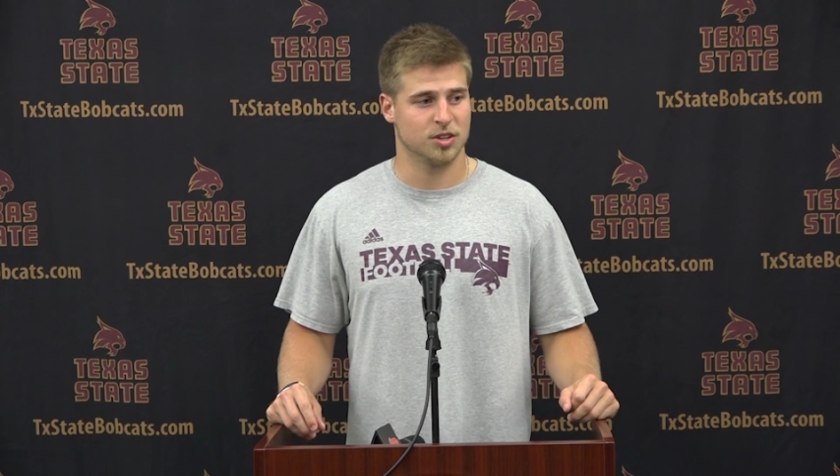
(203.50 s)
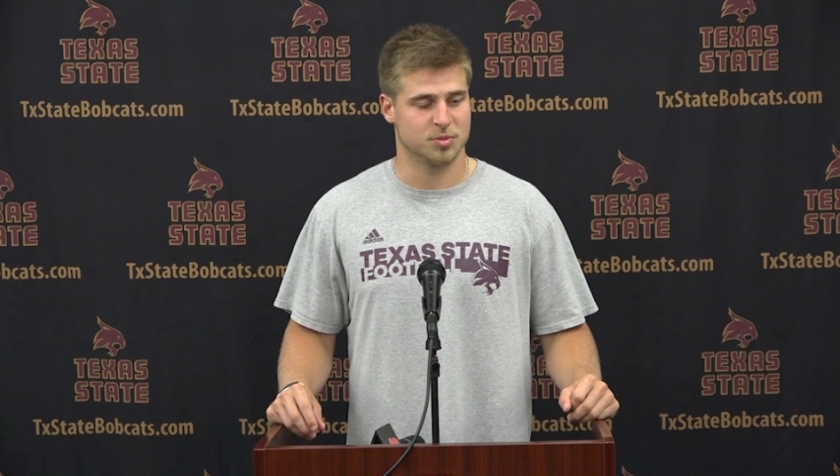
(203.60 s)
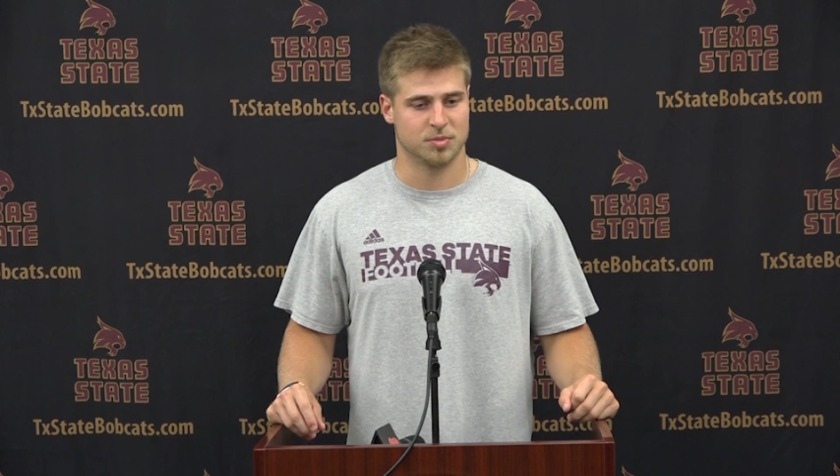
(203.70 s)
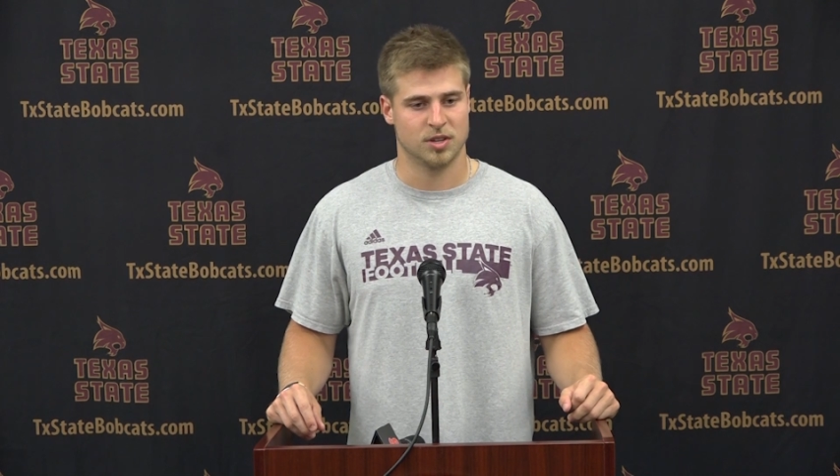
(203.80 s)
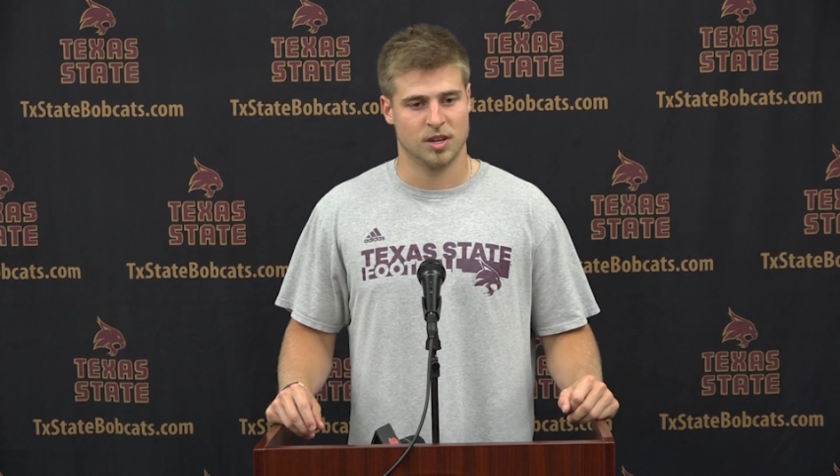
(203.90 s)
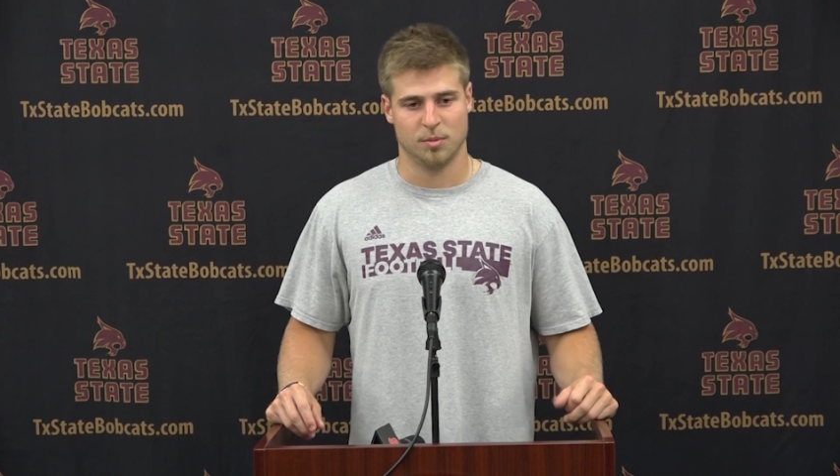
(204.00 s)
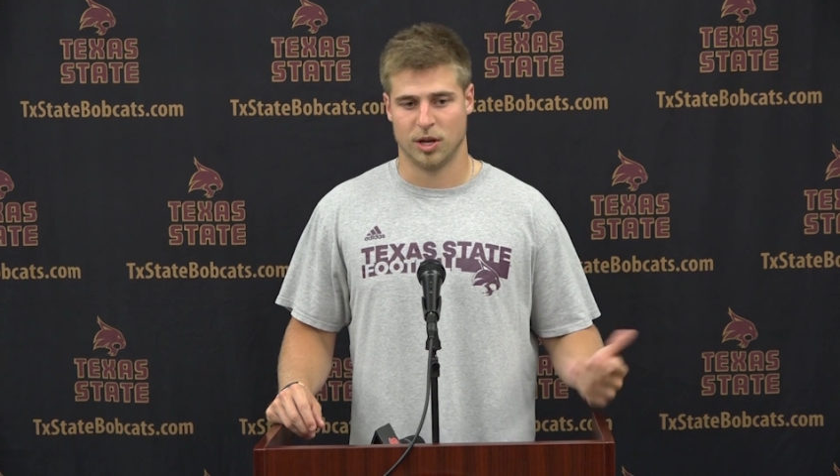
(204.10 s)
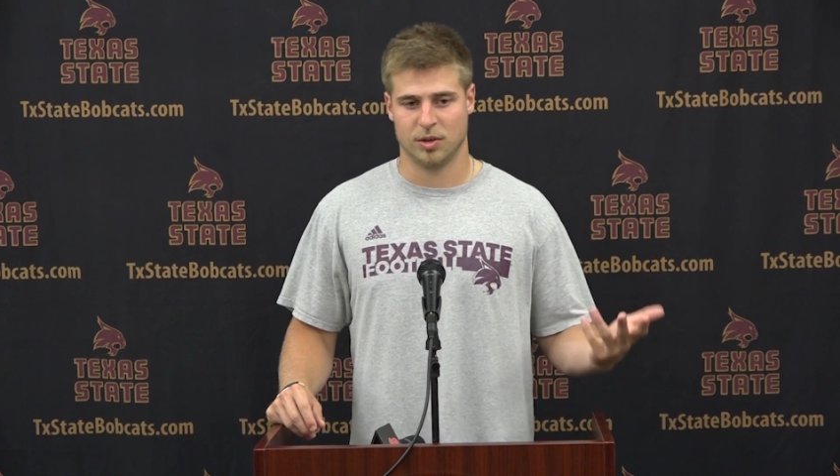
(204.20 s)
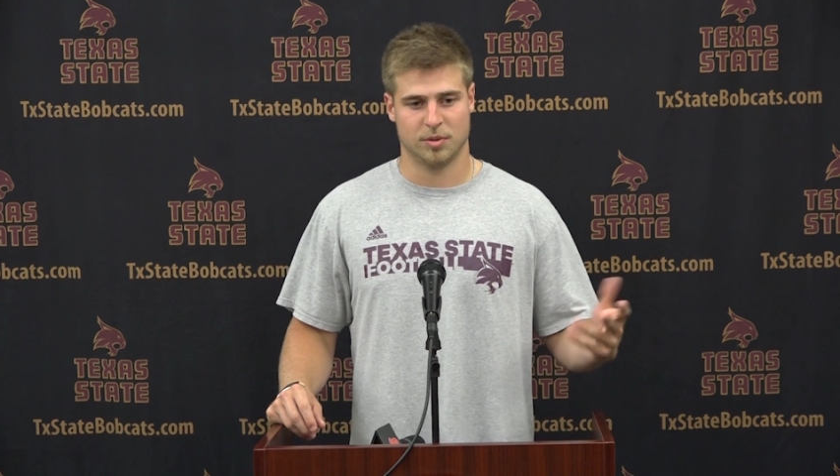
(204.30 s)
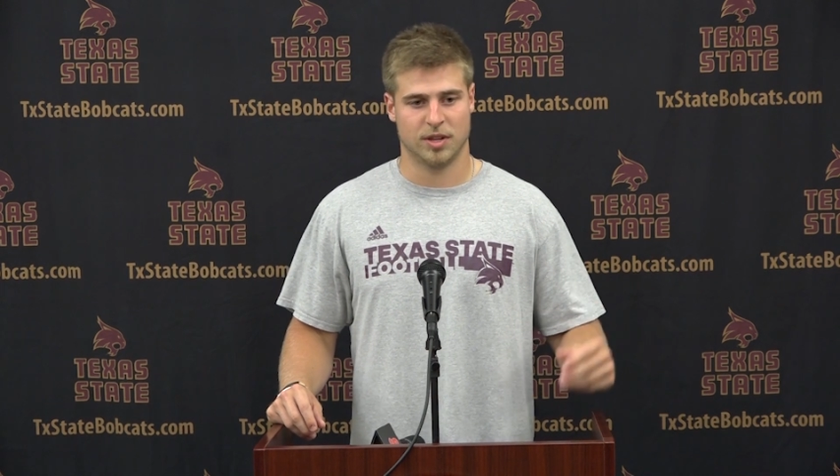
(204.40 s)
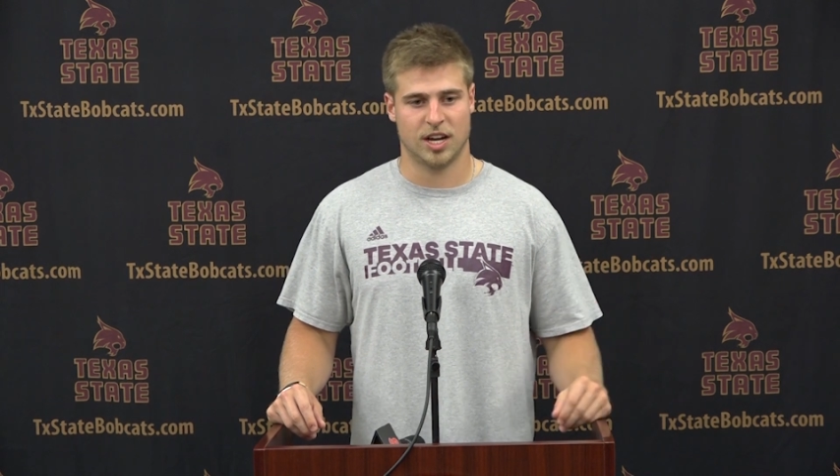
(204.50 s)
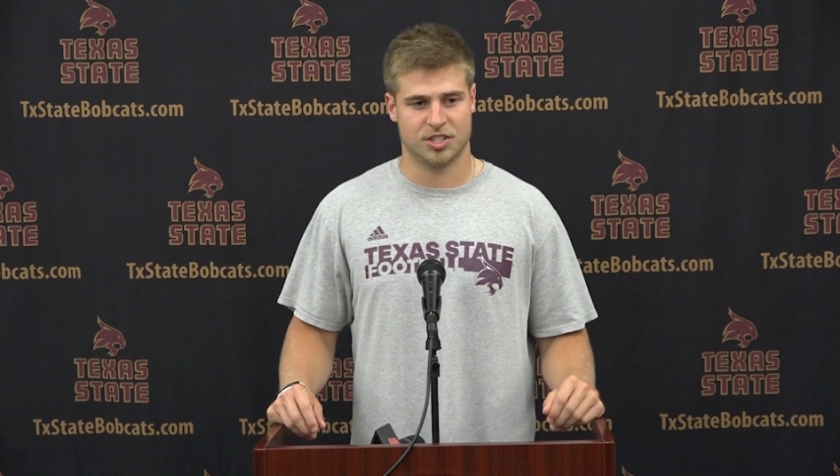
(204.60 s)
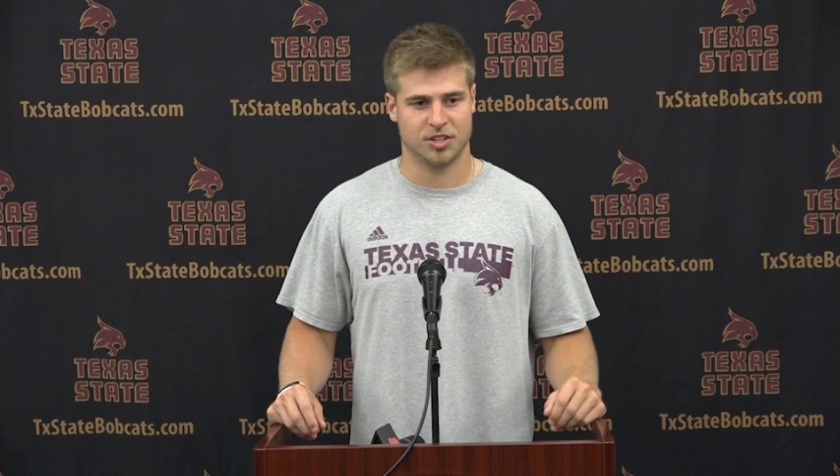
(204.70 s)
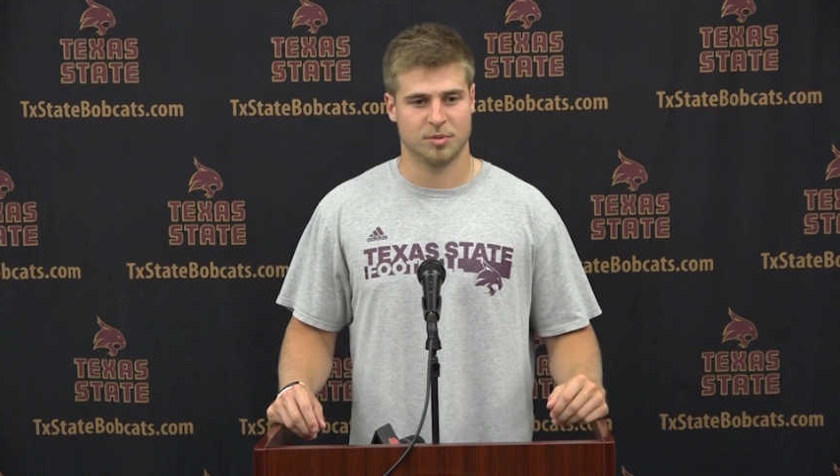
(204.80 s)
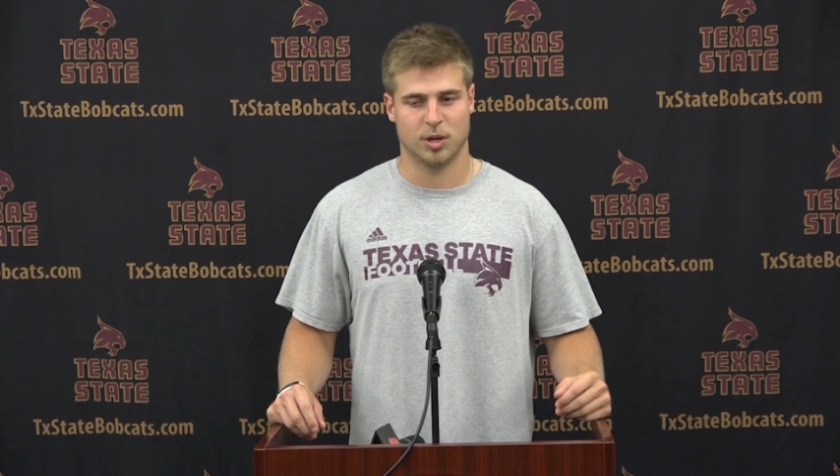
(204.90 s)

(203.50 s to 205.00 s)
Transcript: awesome. Playing with them last year and